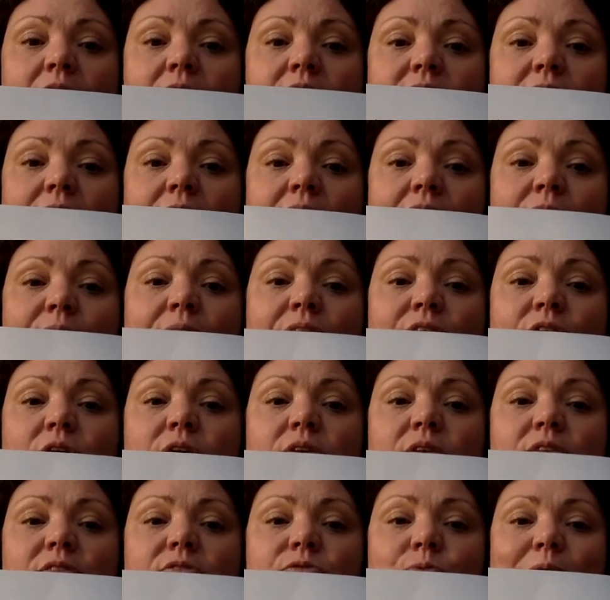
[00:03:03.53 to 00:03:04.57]
So here we've
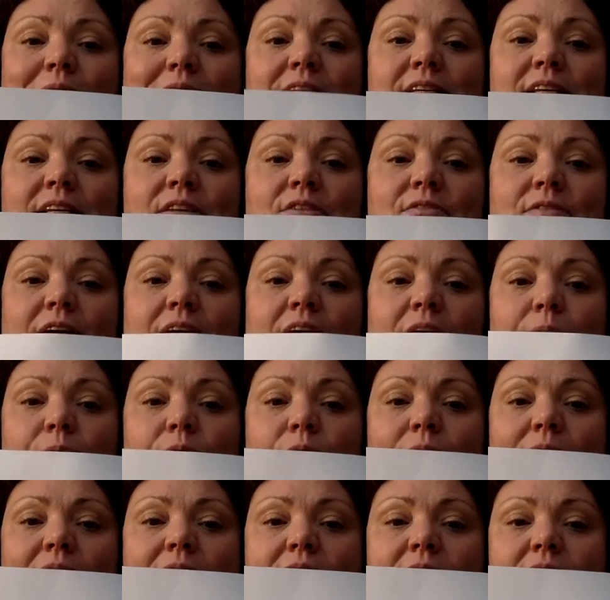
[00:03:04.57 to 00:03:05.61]
got
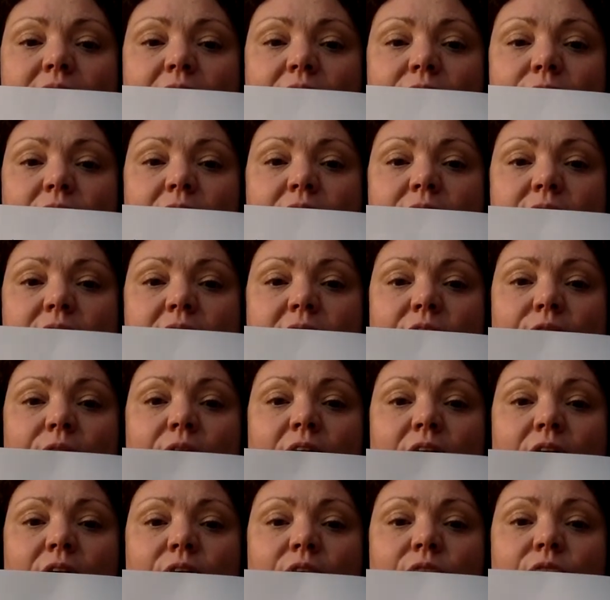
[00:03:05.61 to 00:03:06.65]

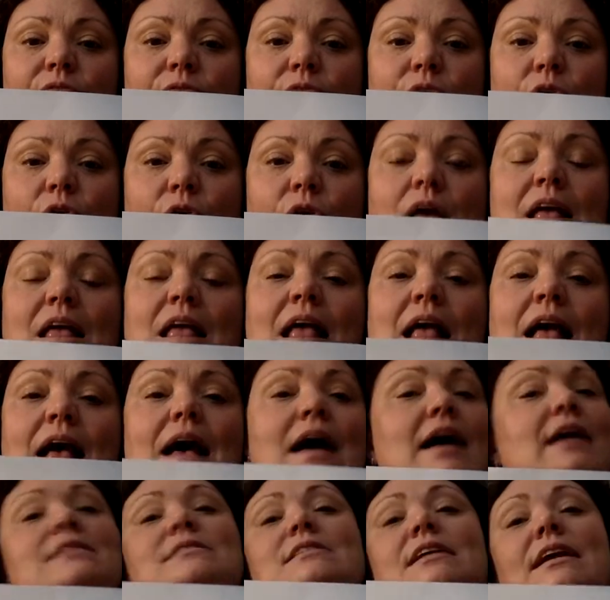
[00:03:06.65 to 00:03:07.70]
23.004,
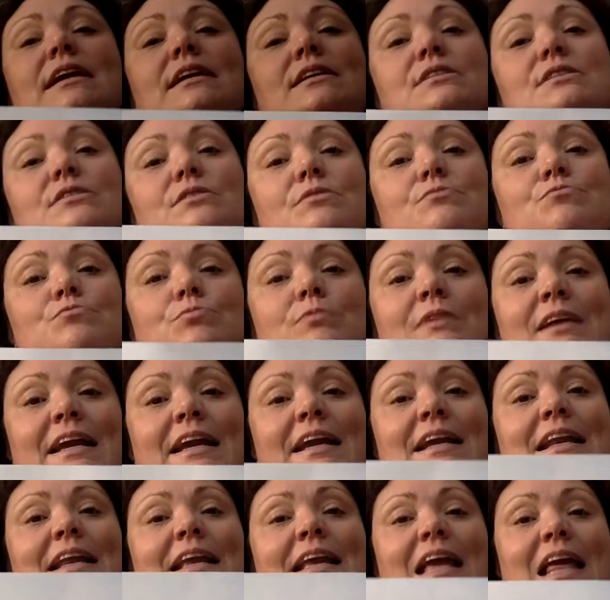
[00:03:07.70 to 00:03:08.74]
and it's
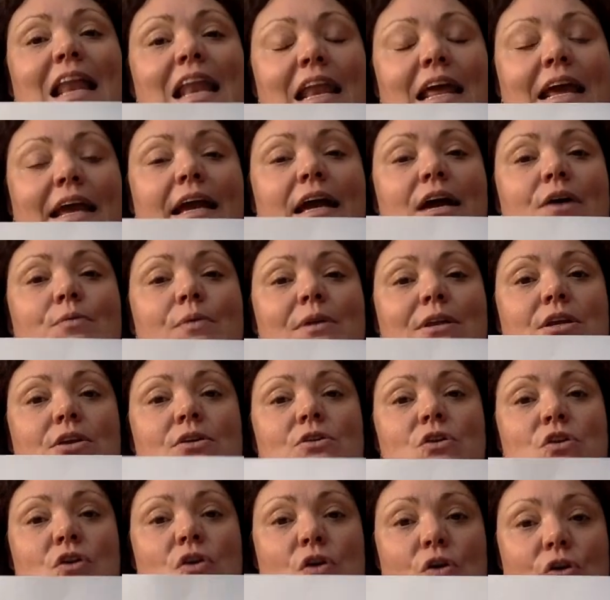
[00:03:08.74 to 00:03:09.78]
really clear when
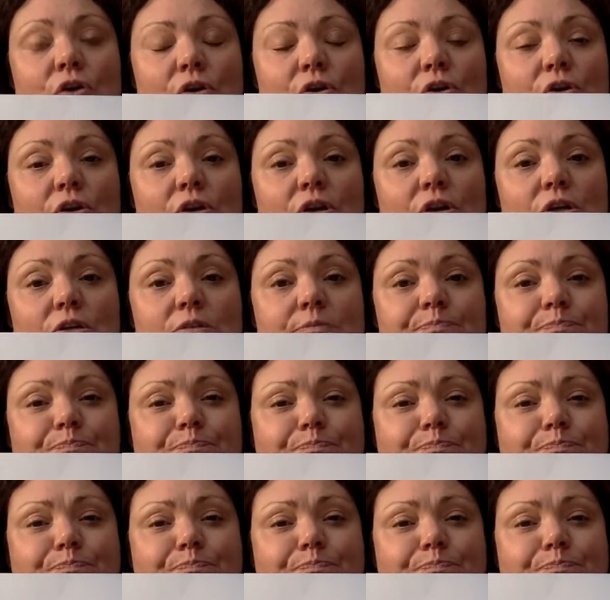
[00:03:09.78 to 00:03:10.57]
you look